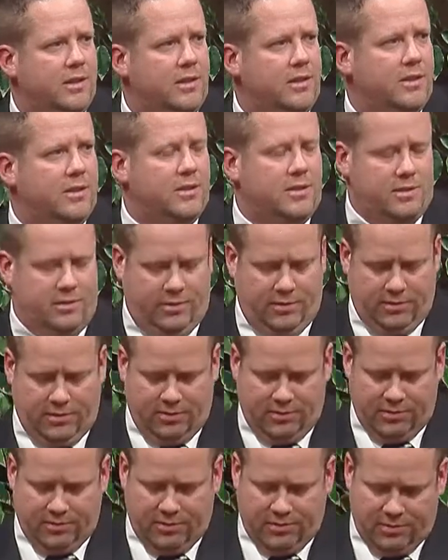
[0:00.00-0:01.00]

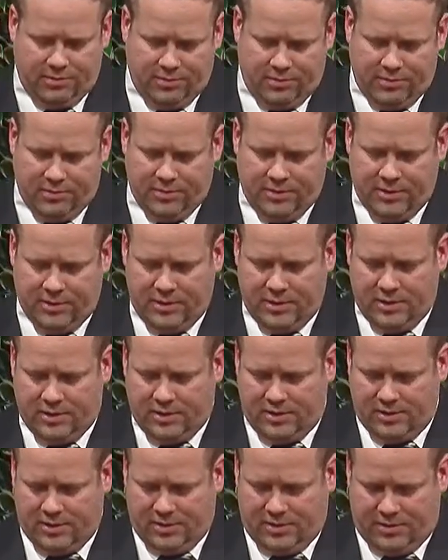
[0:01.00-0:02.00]

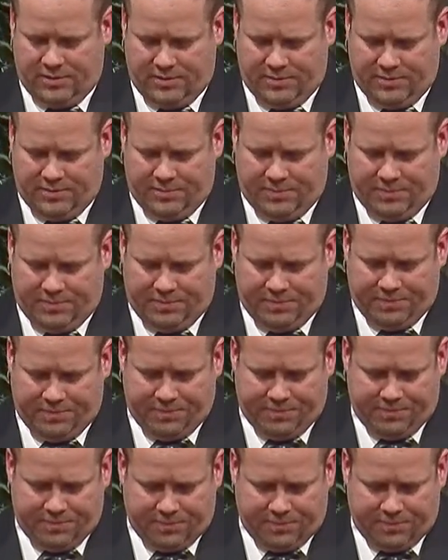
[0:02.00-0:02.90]
[no speech]